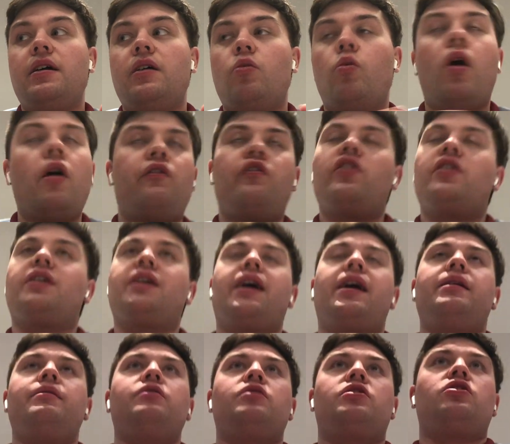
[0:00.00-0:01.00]
Watford
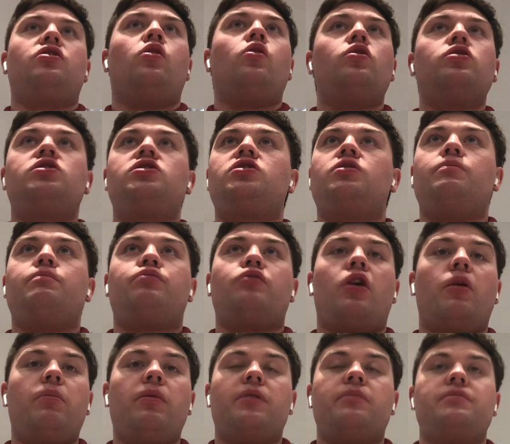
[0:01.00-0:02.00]
caused some
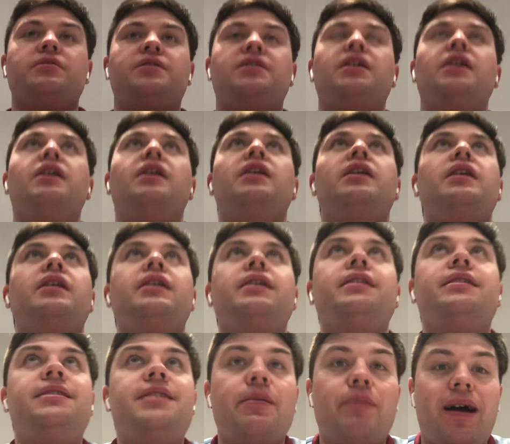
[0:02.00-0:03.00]
problems.
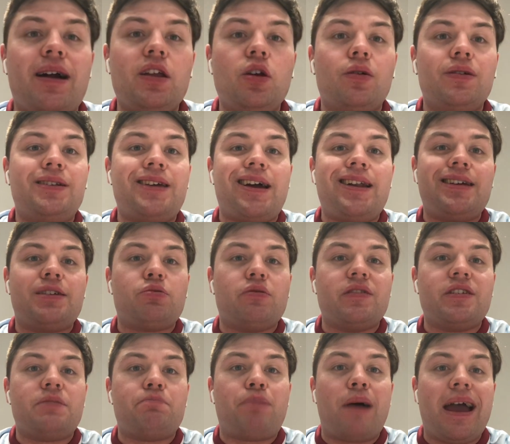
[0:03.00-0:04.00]
Emmanuel Dennis, with
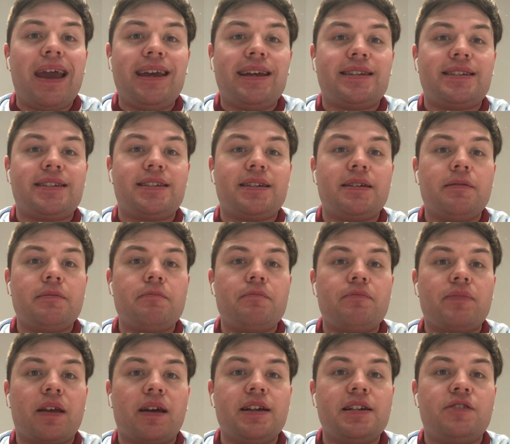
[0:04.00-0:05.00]
his pace
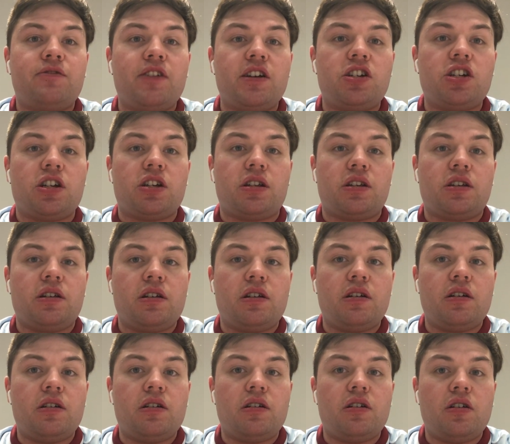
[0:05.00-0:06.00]
and his vision,
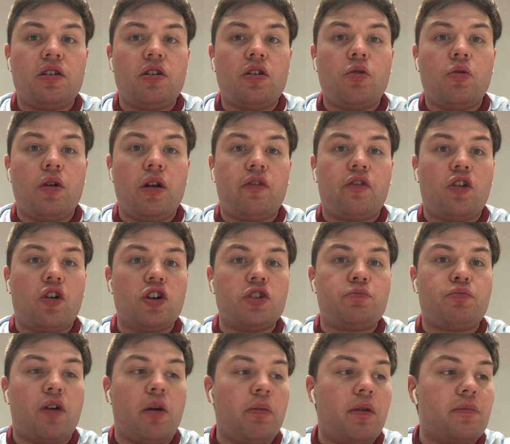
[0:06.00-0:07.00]
would have
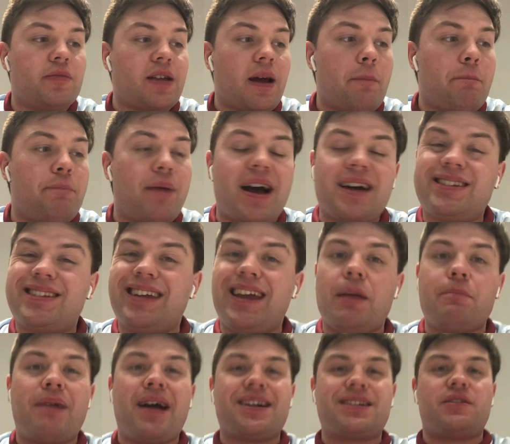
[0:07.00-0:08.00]
caused problems. And passing
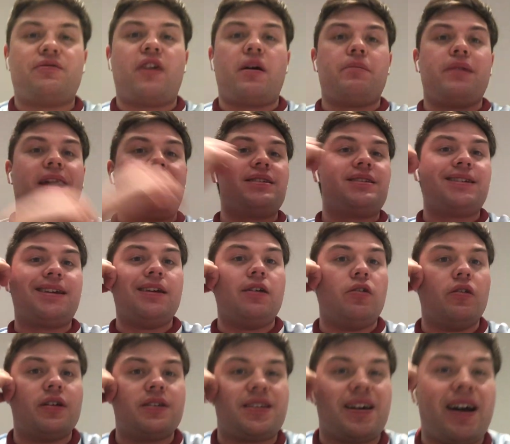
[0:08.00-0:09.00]
it back to Fabianski
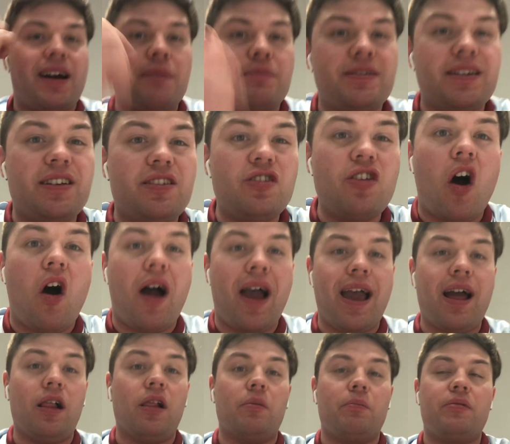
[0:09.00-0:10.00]
all the time did not
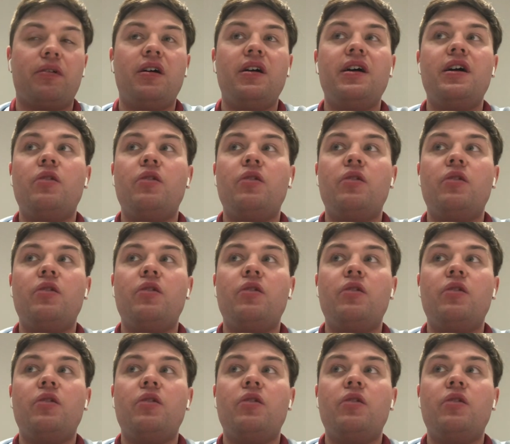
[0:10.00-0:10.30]
help.